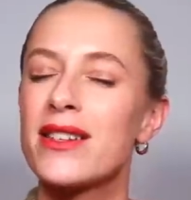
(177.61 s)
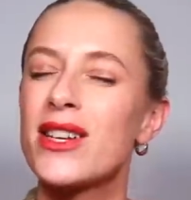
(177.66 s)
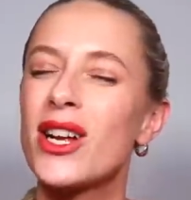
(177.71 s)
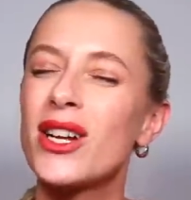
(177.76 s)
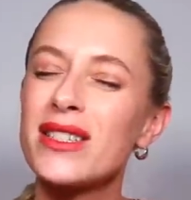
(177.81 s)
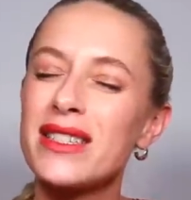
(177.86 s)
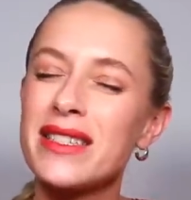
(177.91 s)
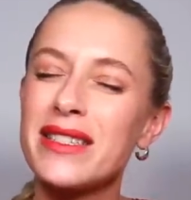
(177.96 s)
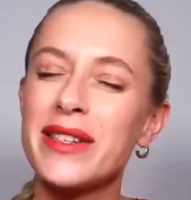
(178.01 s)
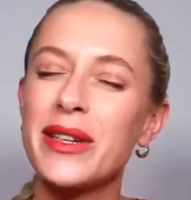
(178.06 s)

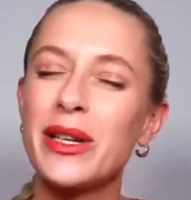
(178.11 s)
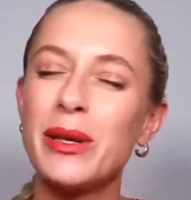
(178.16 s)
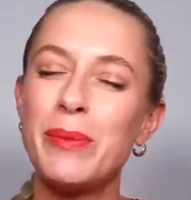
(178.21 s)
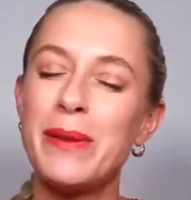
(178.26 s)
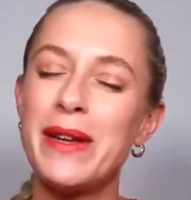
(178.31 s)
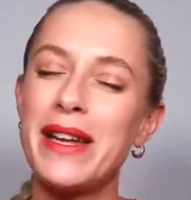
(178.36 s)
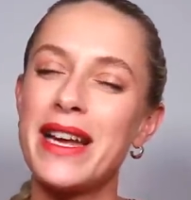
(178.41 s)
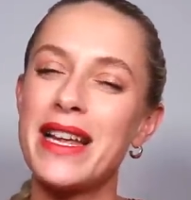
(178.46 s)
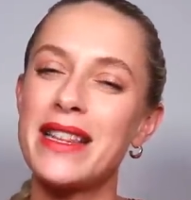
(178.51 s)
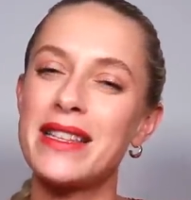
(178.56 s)
Not
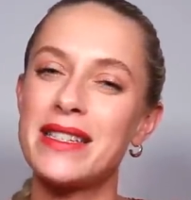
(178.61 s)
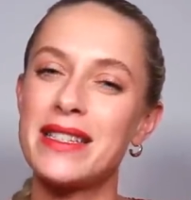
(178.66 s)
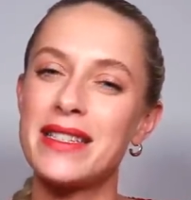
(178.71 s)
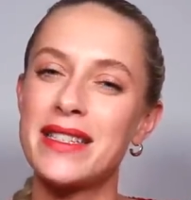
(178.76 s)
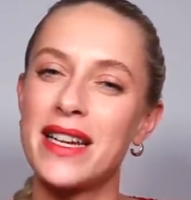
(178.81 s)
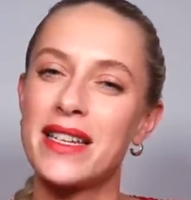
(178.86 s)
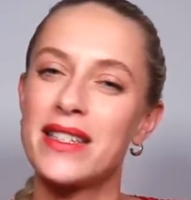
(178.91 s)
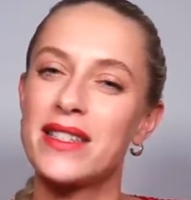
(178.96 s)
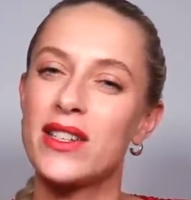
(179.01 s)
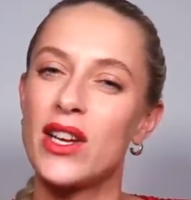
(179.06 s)
syrupy in the
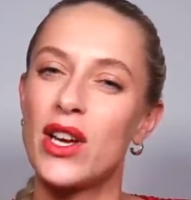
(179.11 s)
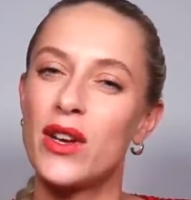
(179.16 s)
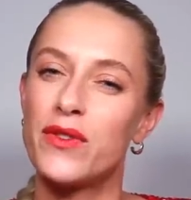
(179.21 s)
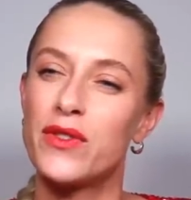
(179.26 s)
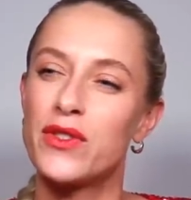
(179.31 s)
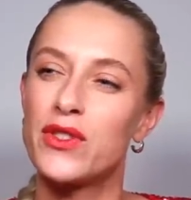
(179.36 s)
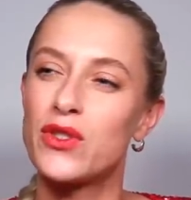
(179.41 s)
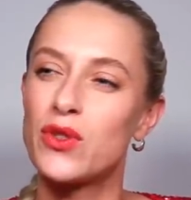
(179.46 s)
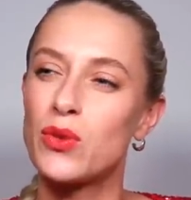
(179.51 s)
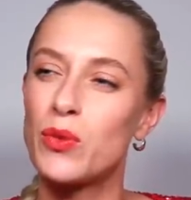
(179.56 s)
sense
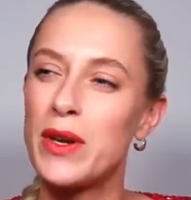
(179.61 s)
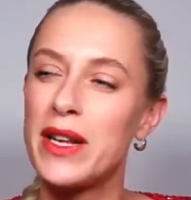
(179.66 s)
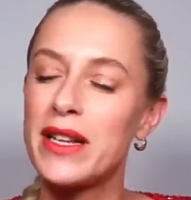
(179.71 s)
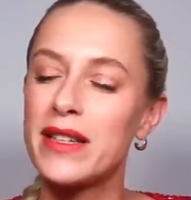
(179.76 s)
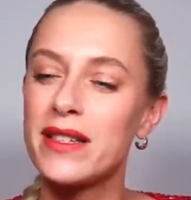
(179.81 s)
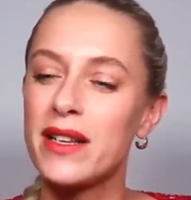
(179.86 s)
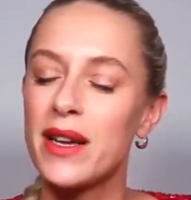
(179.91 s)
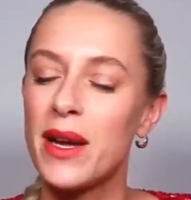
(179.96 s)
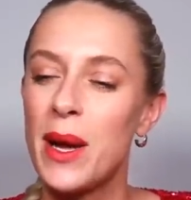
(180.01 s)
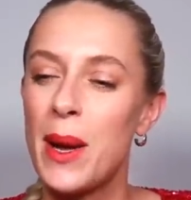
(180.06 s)
of
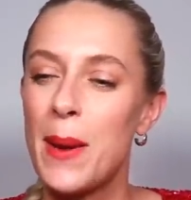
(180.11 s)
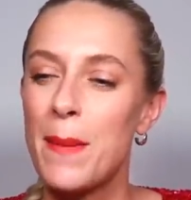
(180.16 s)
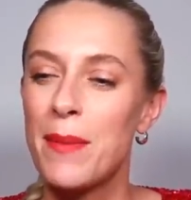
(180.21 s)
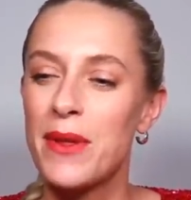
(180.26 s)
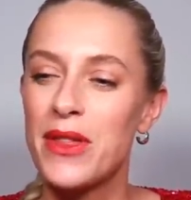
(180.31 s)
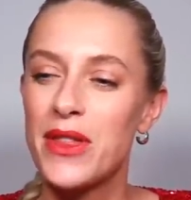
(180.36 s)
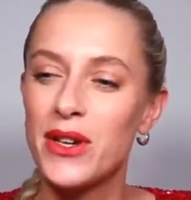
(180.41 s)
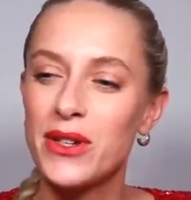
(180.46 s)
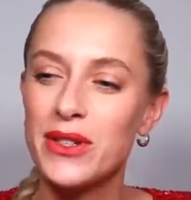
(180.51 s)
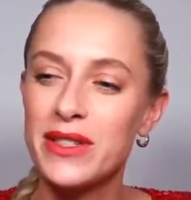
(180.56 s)
sweet,
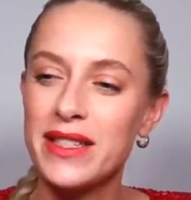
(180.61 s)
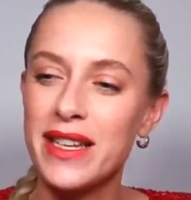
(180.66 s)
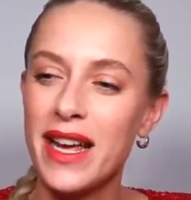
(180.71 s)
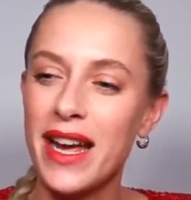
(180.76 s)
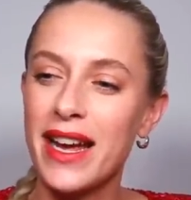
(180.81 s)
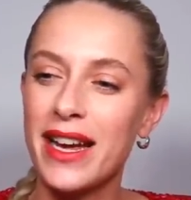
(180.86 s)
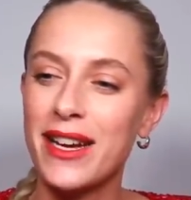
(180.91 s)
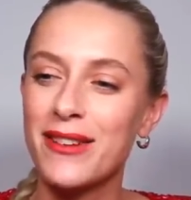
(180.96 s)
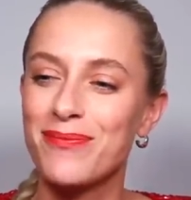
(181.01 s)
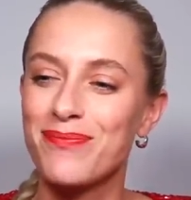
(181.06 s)
but there's
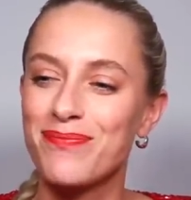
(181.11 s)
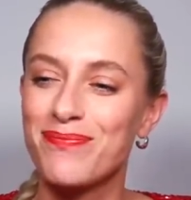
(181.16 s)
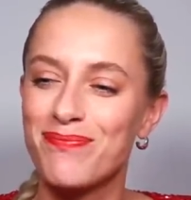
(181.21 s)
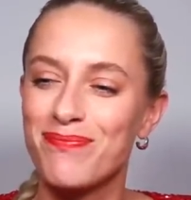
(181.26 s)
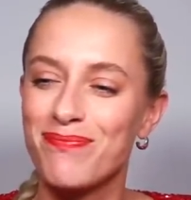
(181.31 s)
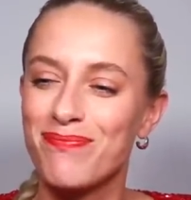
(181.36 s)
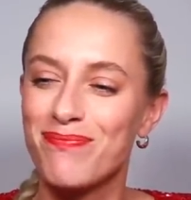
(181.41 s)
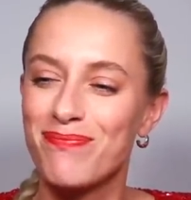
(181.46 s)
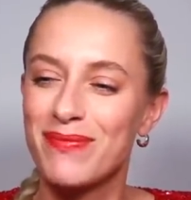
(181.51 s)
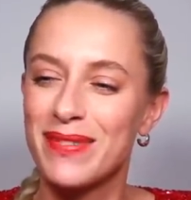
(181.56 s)
like
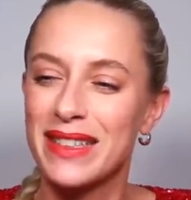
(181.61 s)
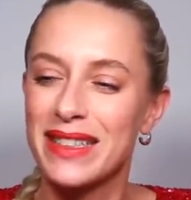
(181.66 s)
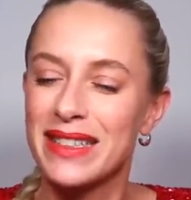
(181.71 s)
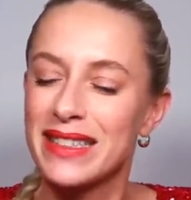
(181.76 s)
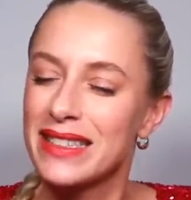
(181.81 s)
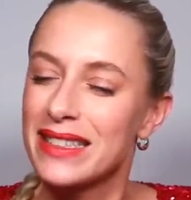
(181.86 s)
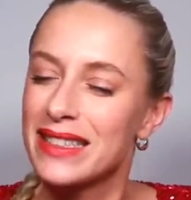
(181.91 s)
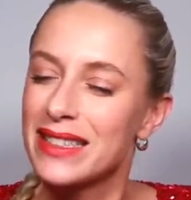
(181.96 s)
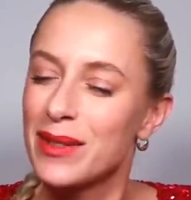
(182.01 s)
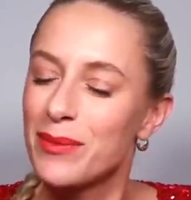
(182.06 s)

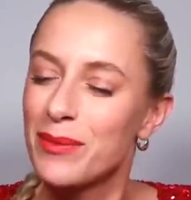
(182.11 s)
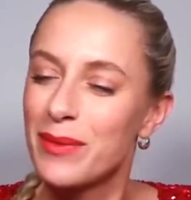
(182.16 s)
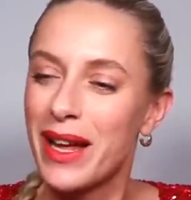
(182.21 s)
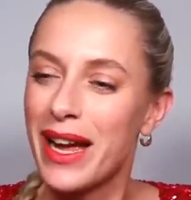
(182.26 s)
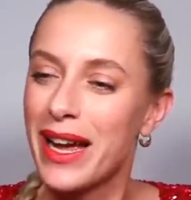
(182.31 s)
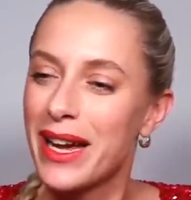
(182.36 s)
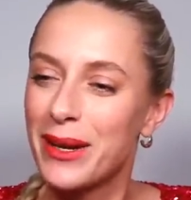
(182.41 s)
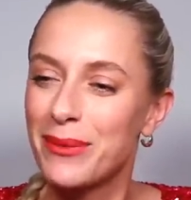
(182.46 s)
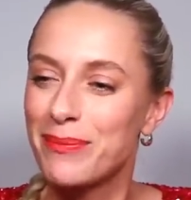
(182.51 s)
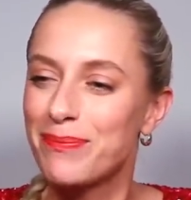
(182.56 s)
some,
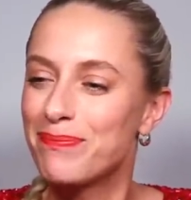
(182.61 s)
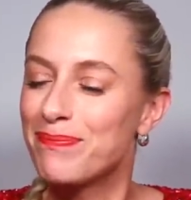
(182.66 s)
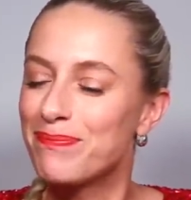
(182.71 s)
like,